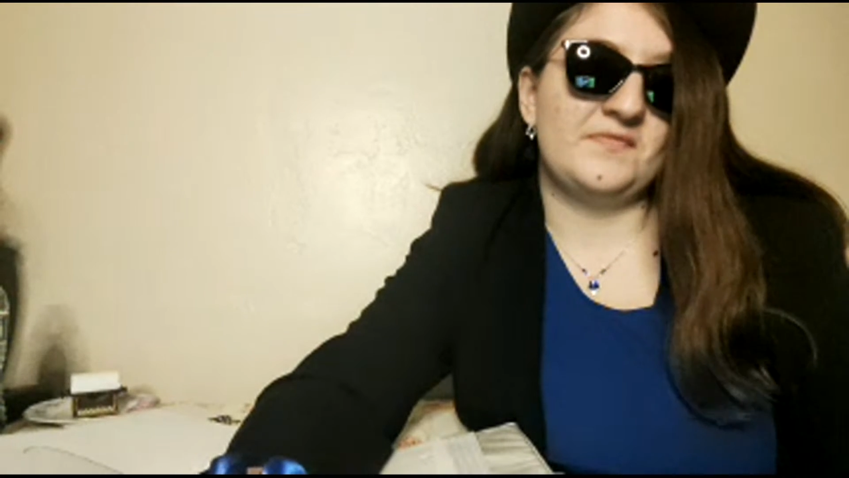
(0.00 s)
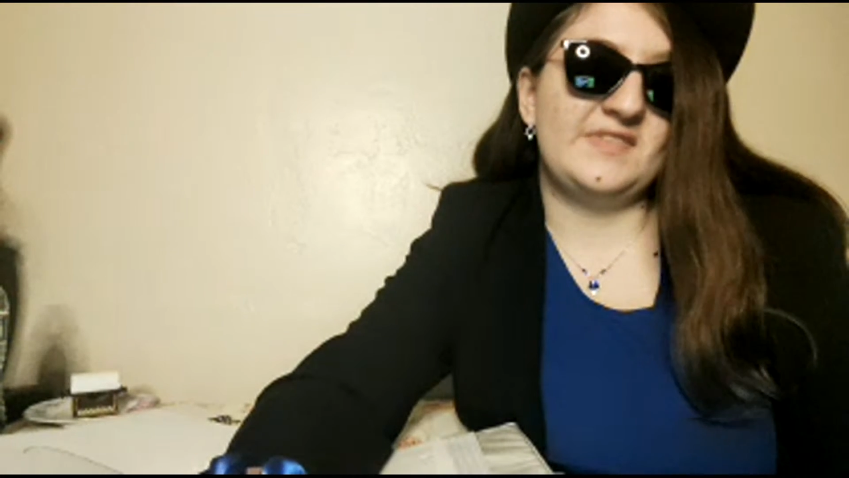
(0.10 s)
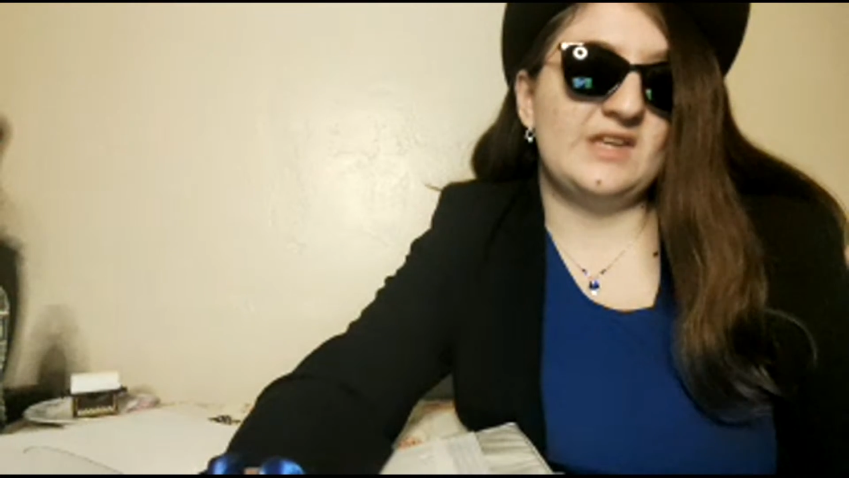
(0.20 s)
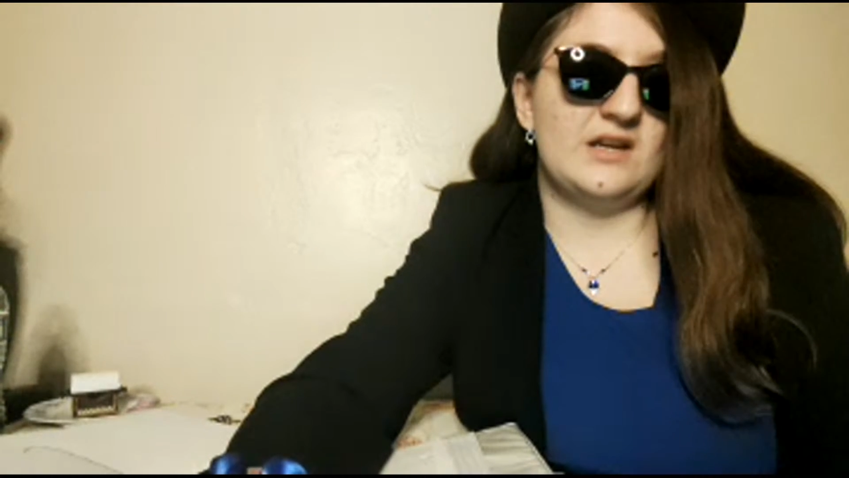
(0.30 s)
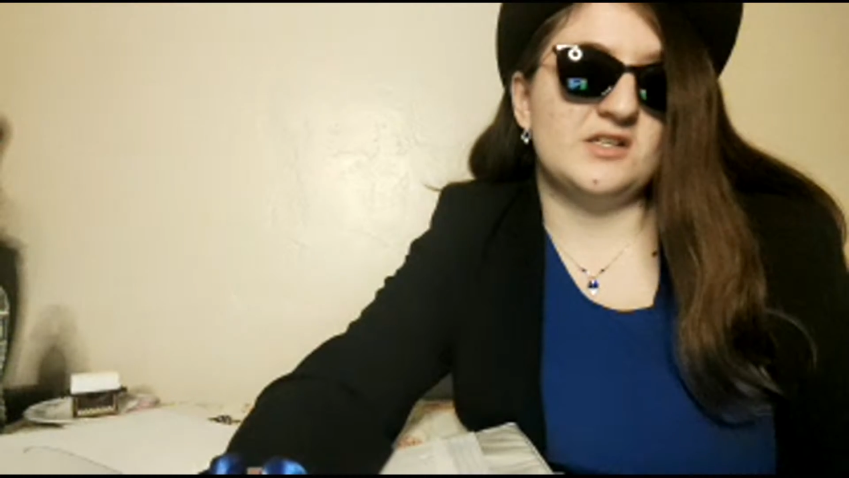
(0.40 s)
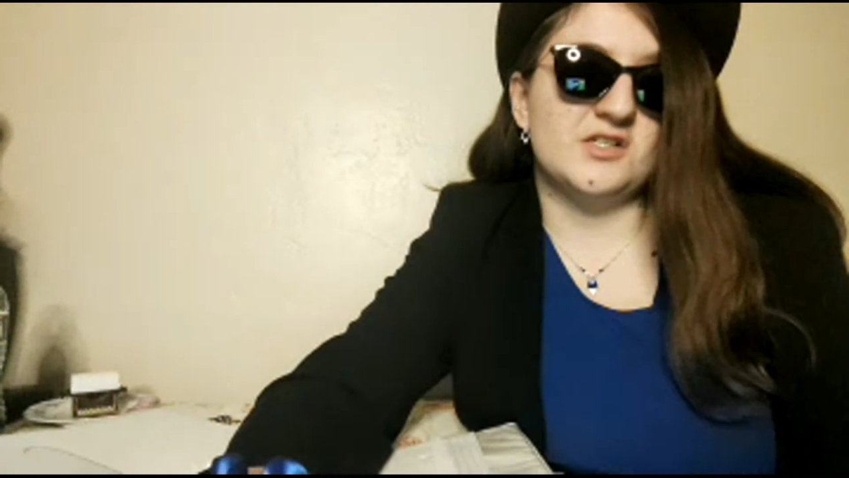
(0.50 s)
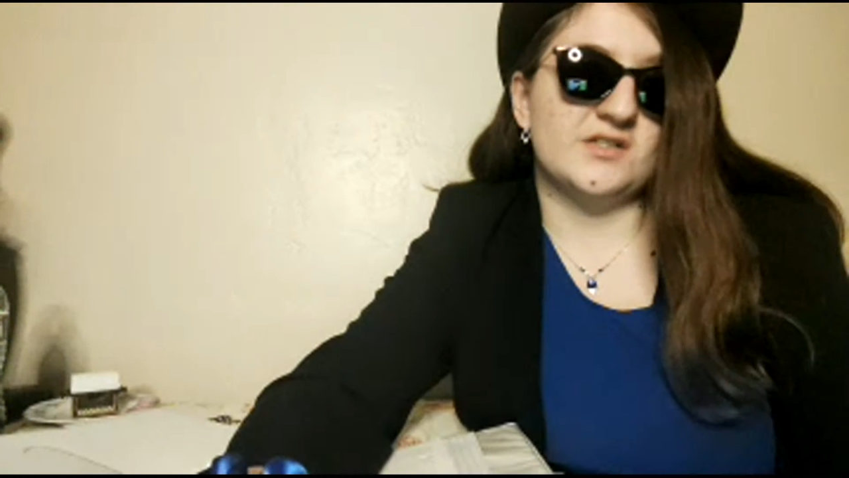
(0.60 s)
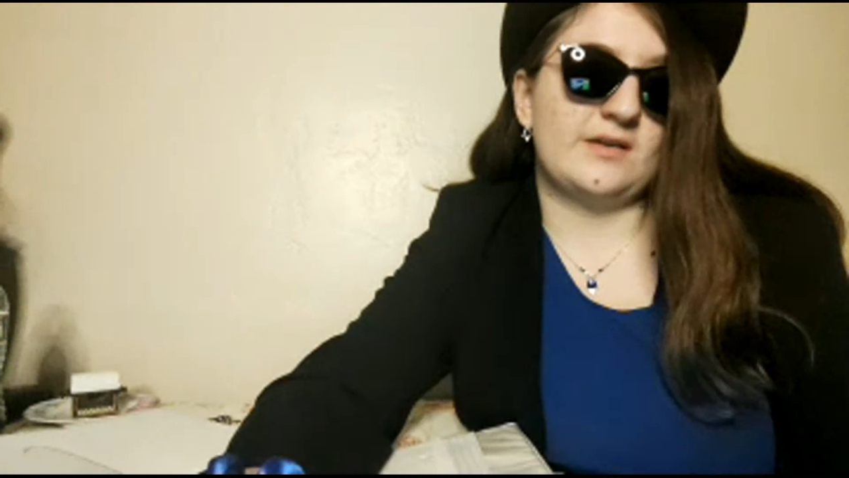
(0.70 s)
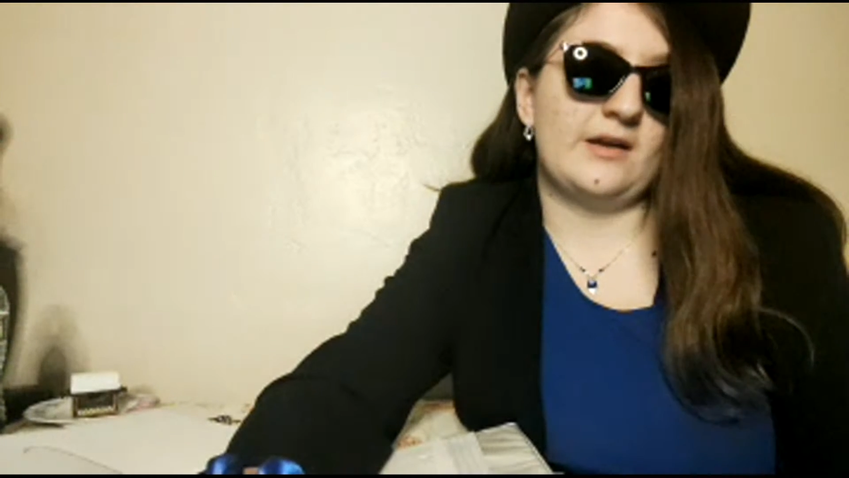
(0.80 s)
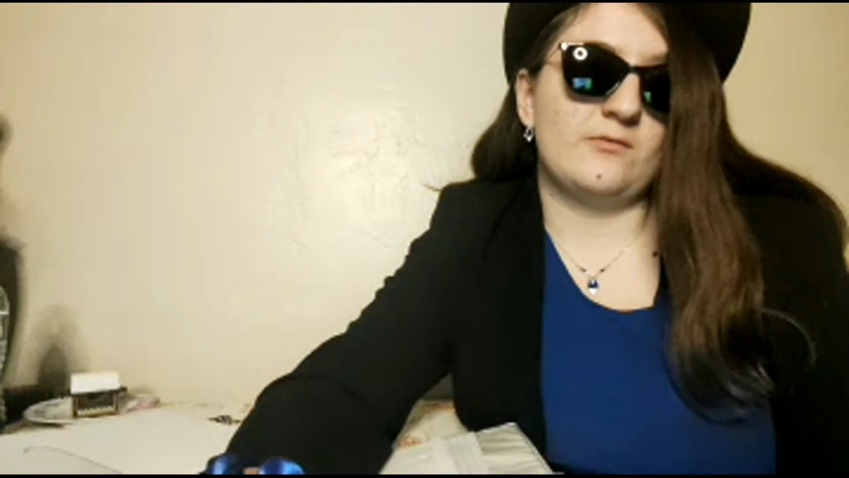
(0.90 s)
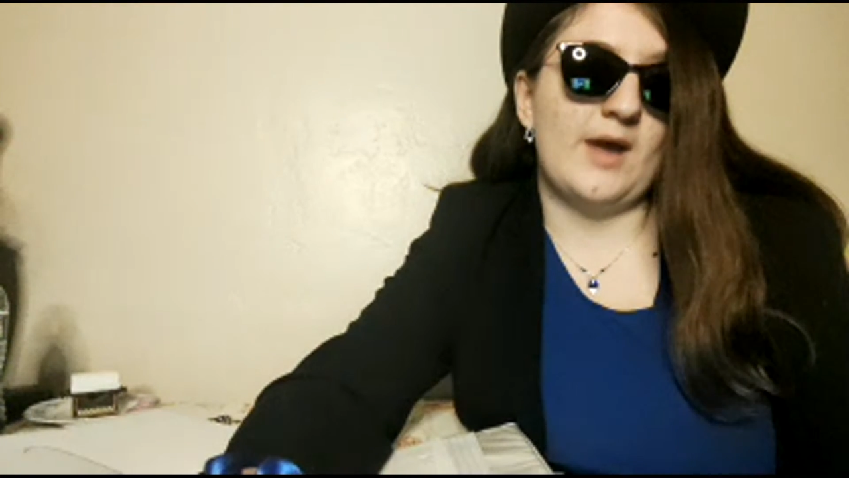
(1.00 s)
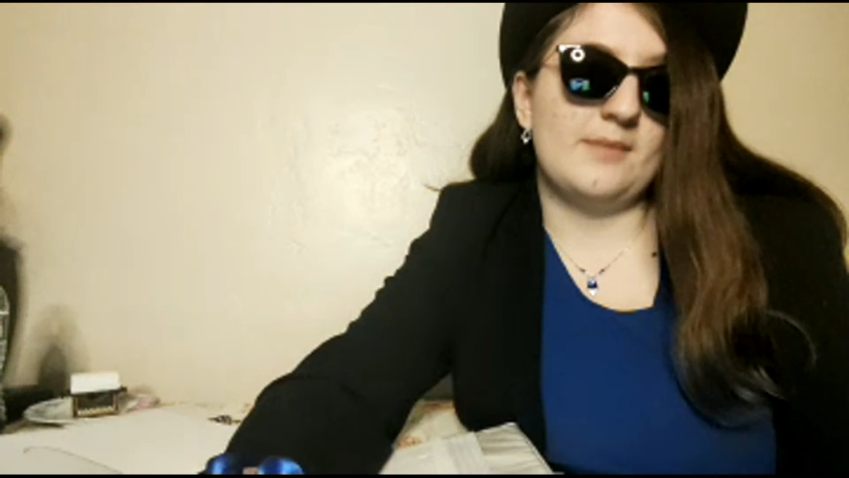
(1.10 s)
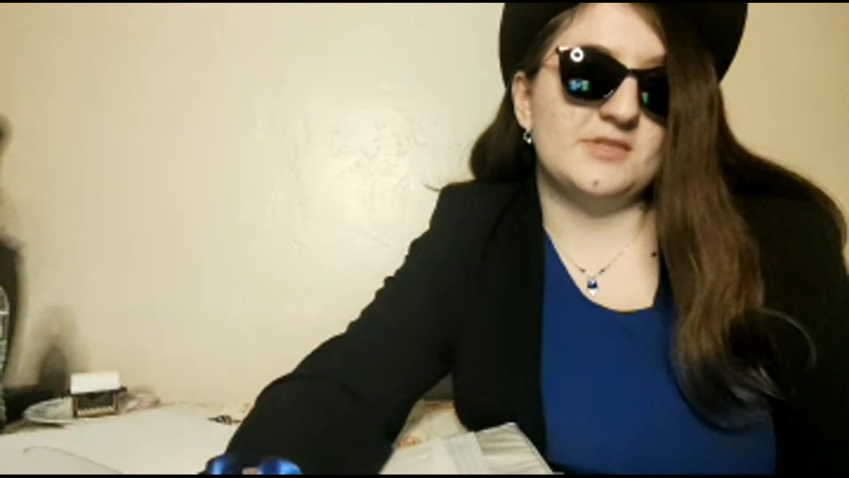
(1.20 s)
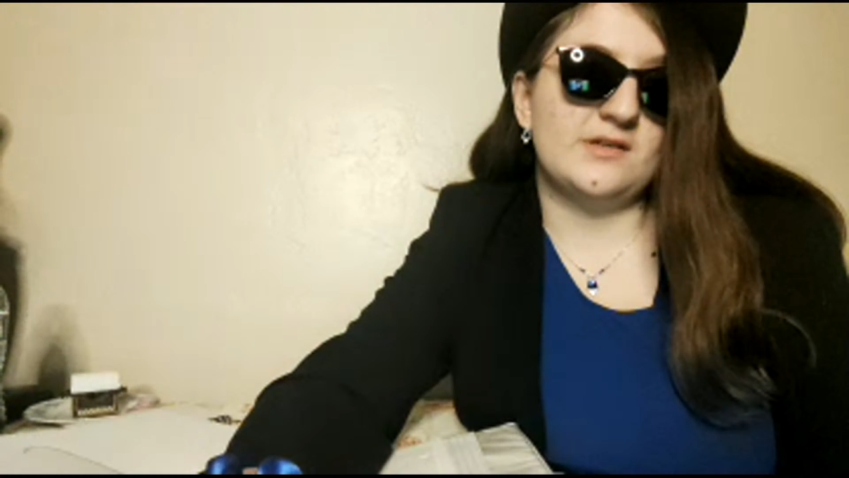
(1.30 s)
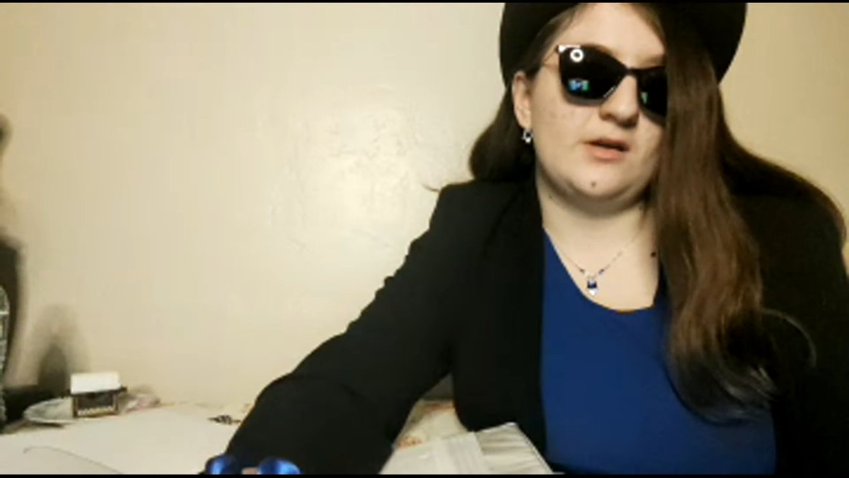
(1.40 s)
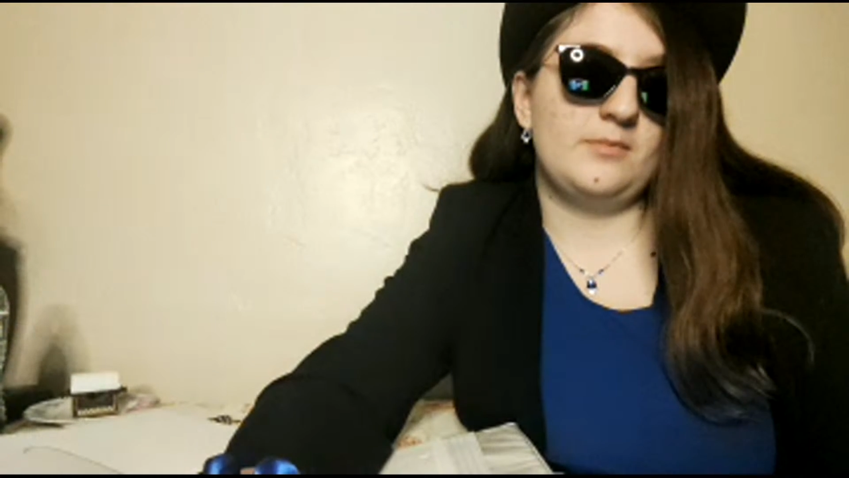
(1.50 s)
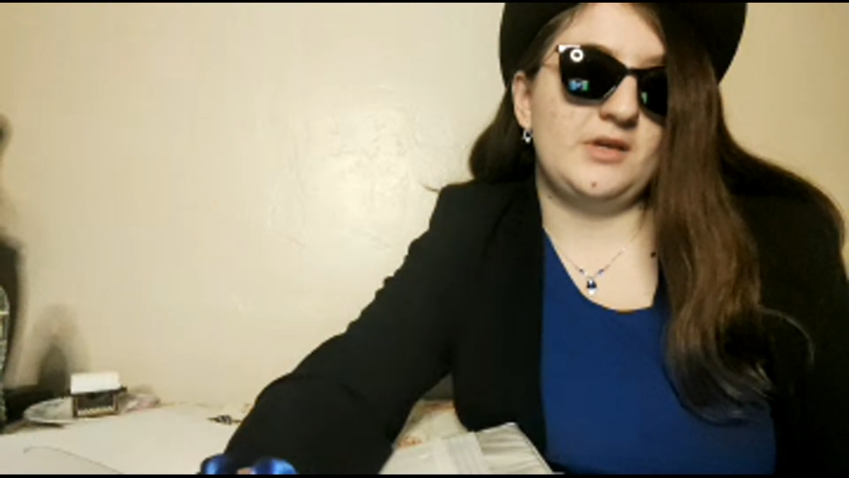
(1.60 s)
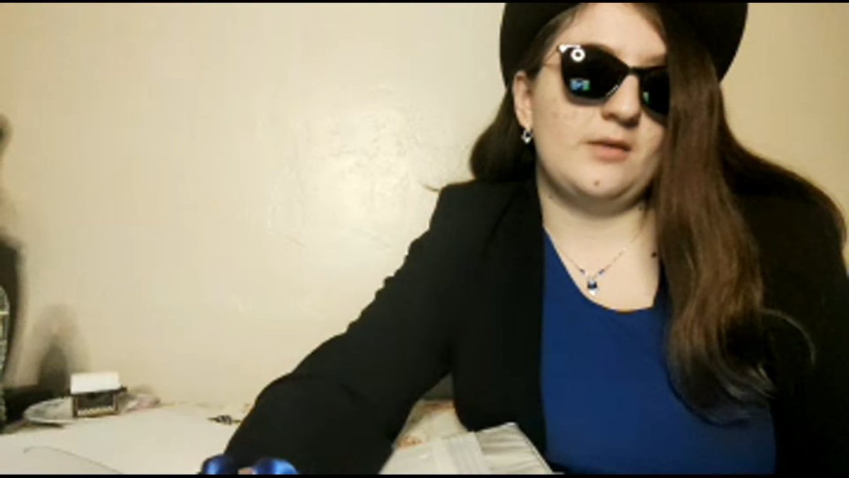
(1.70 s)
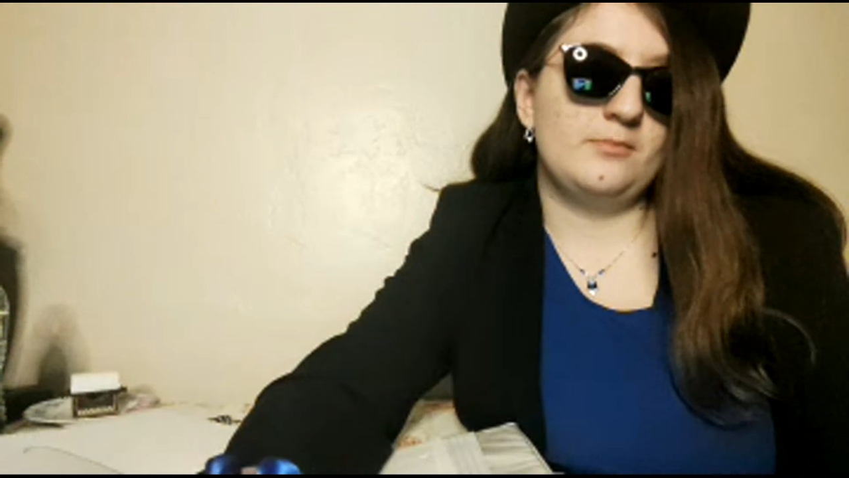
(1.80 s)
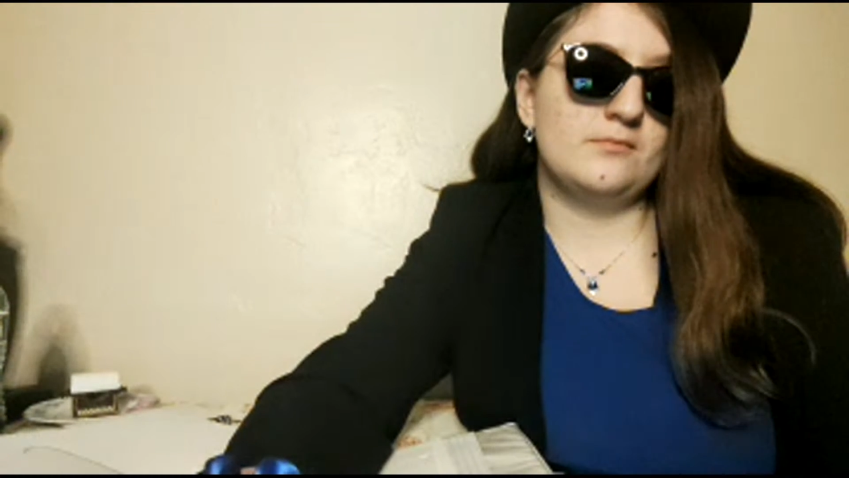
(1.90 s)
And then it just kind of wraps it up.
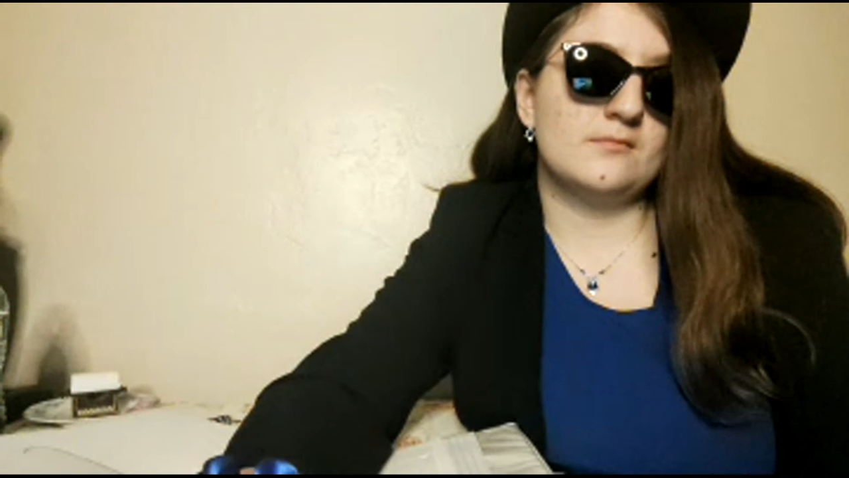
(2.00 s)
Yep.